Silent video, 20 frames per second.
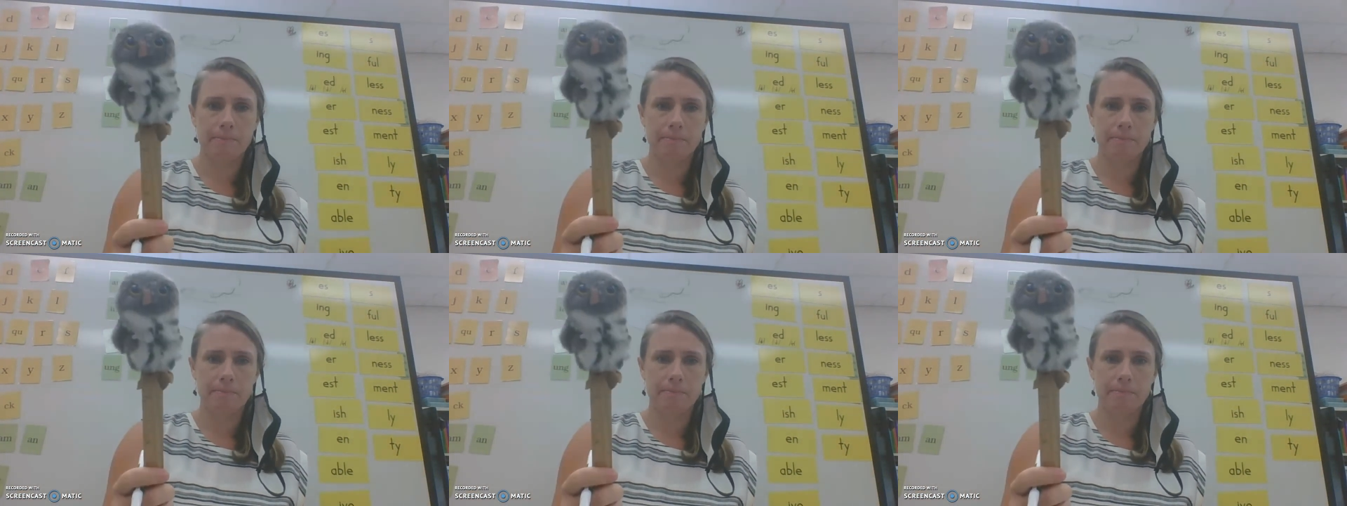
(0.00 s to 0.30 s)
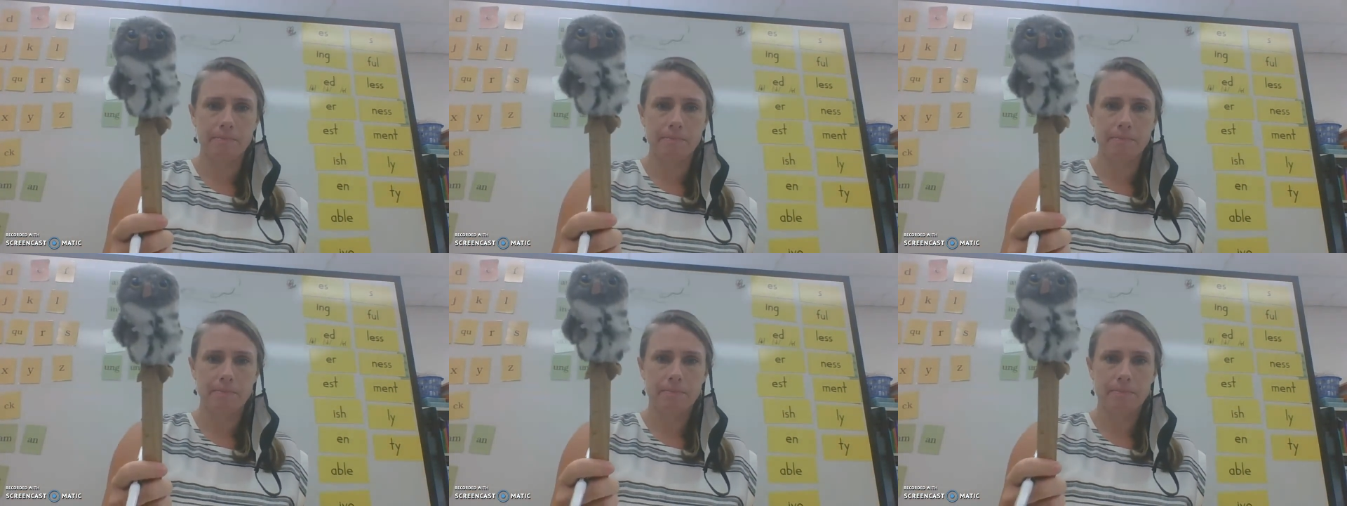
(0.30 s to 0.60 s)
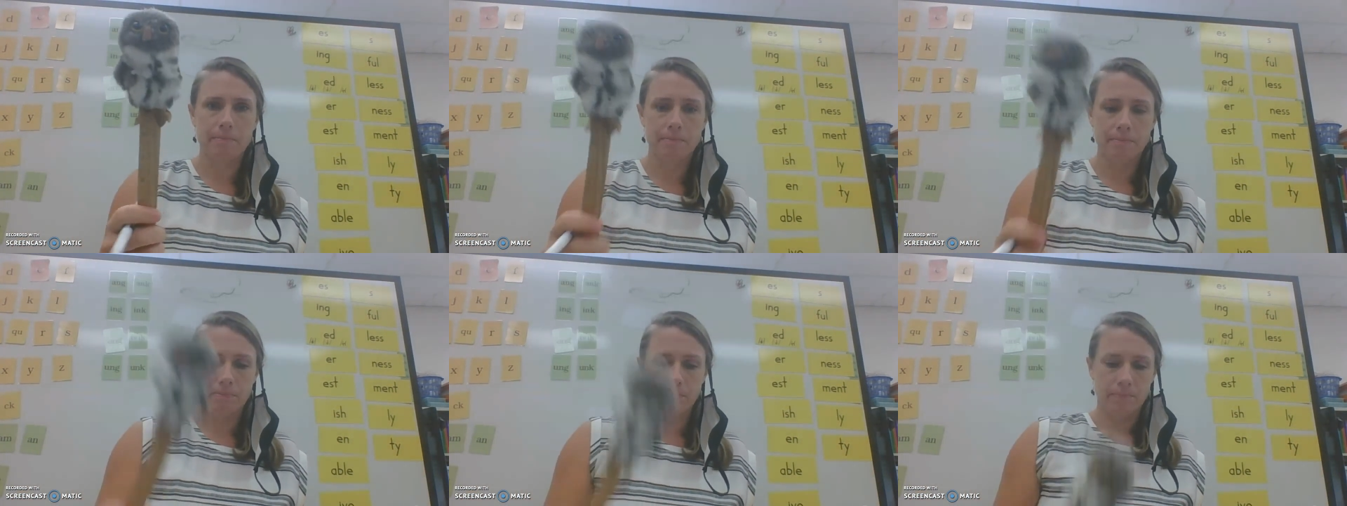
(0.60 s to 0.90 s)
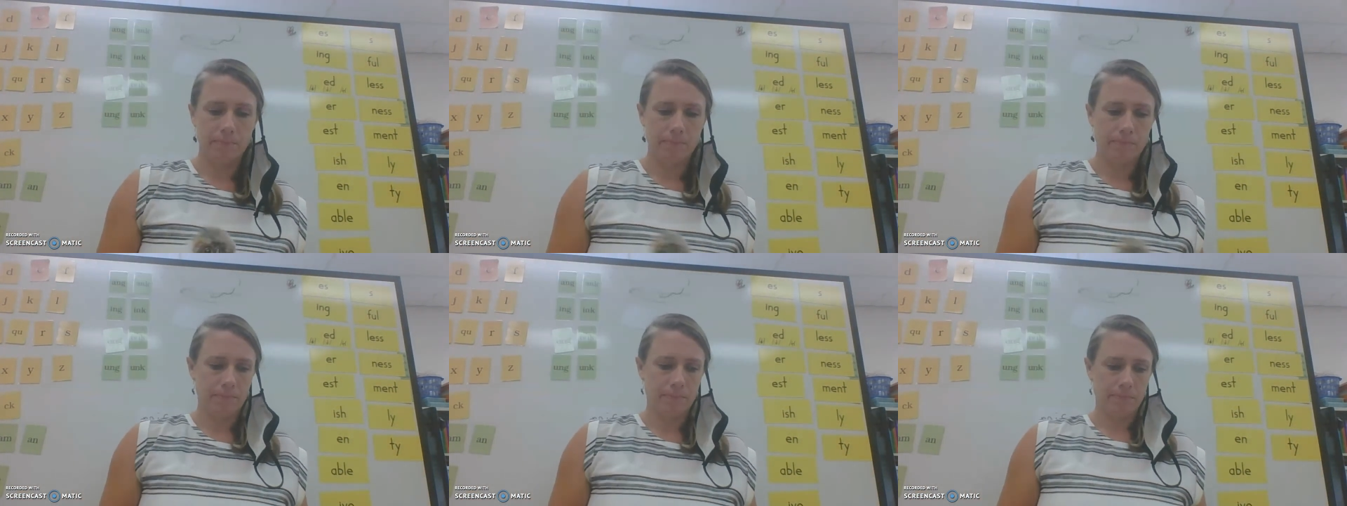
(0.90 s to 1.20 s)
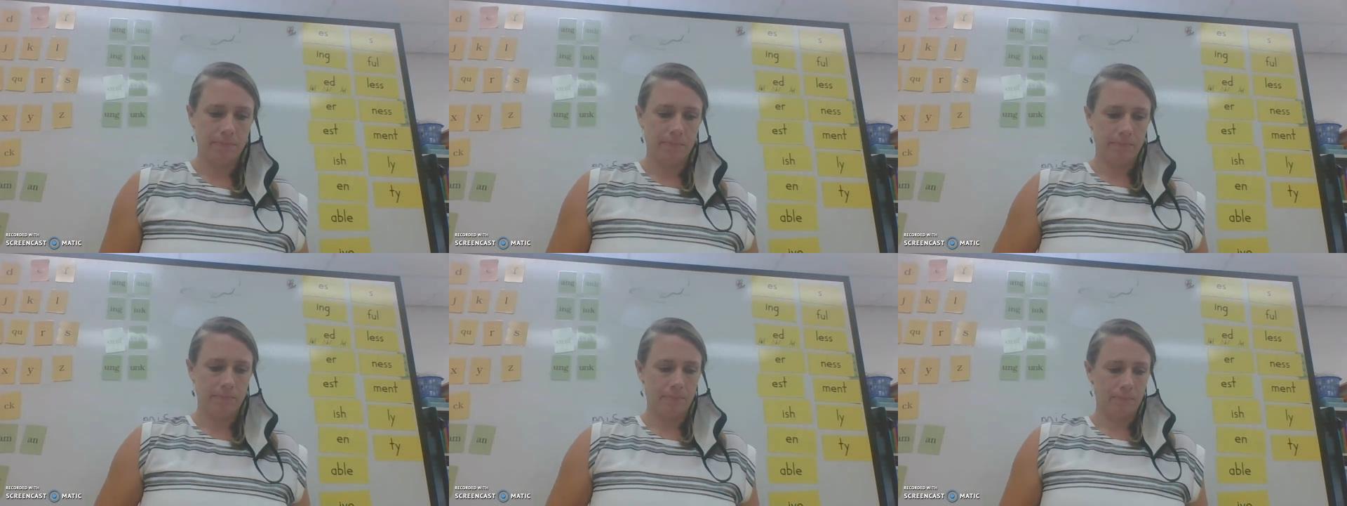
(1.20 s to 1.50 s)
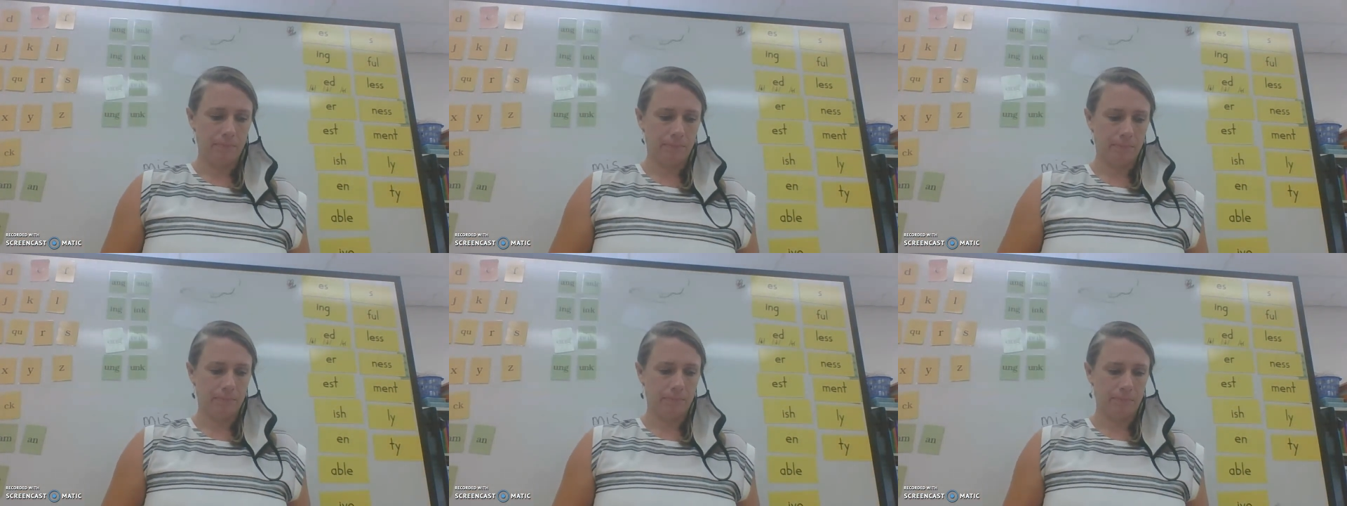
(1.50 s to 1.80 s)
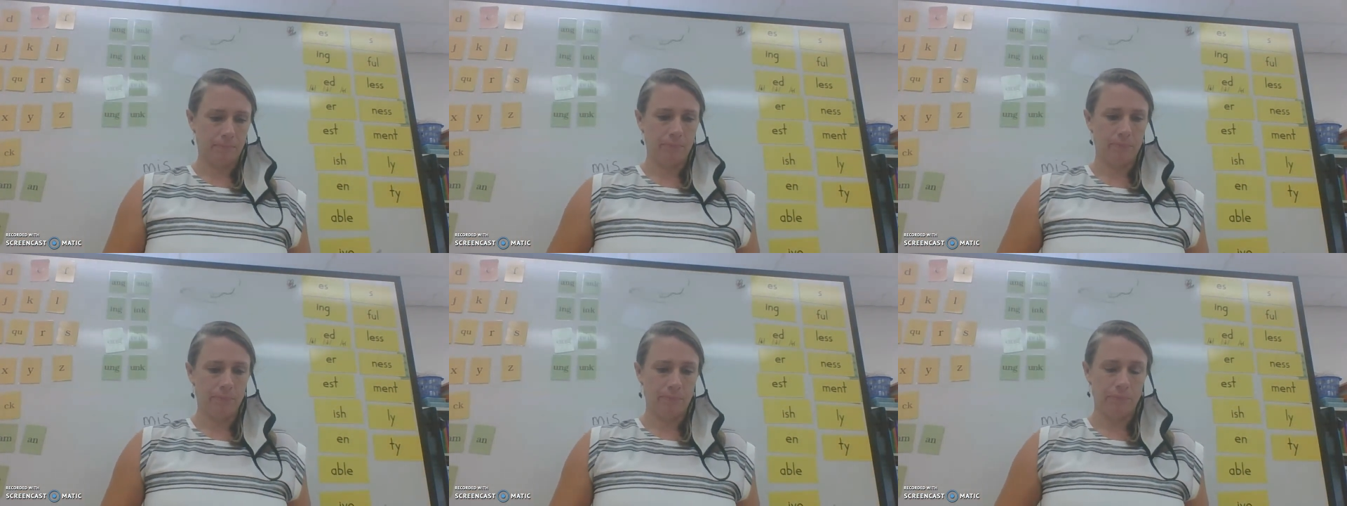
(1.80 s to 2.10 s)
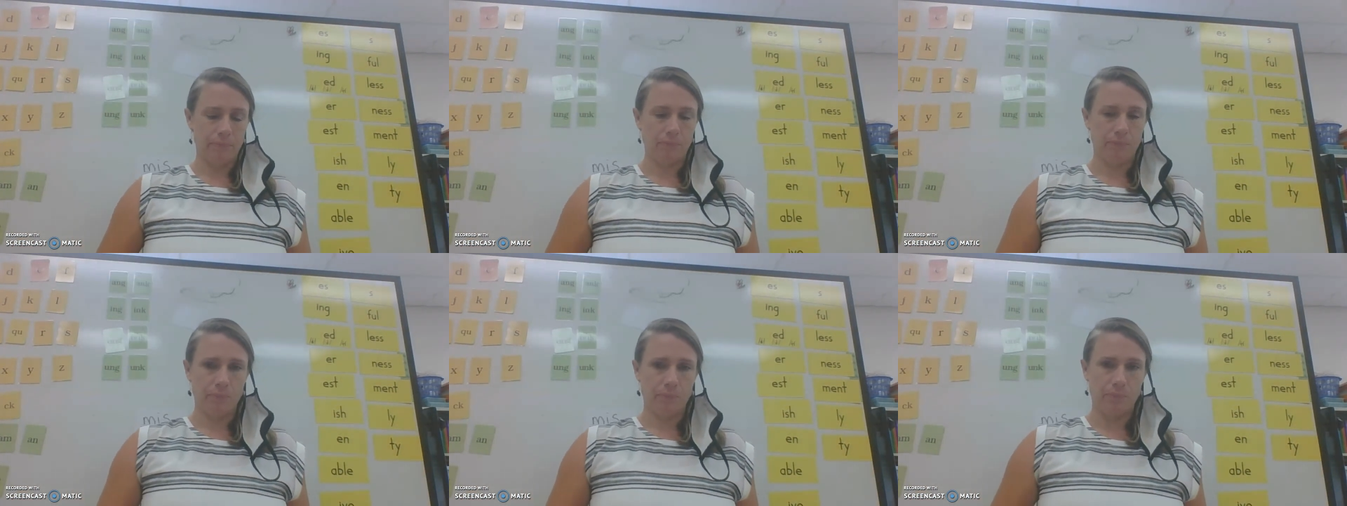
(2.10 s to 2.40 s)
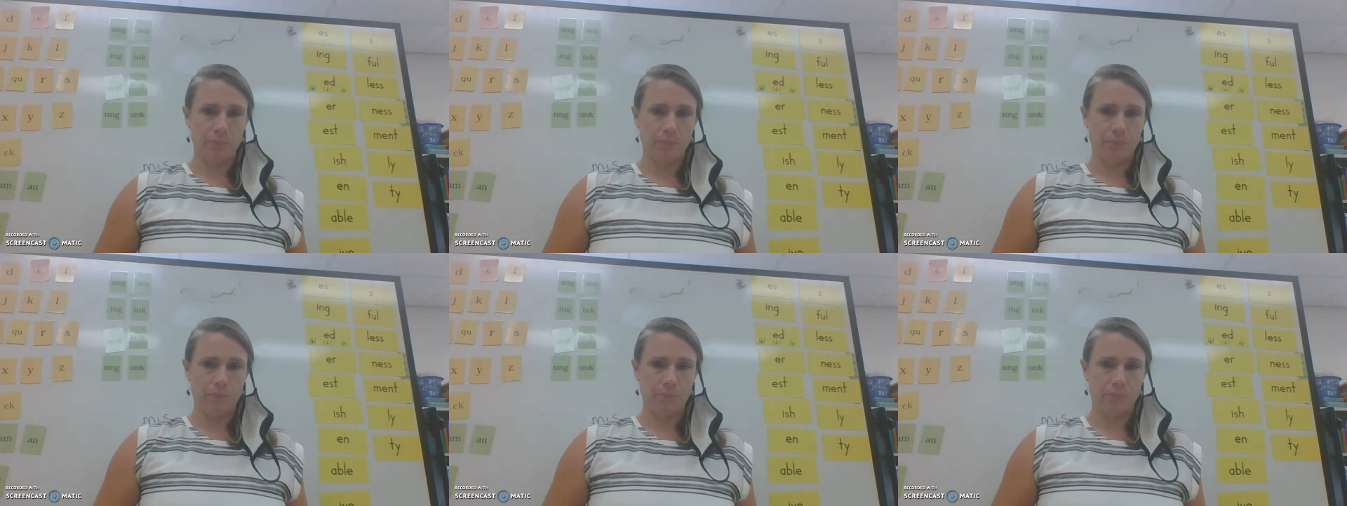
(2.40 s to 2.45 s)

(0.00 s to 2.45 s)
Nobody speaks.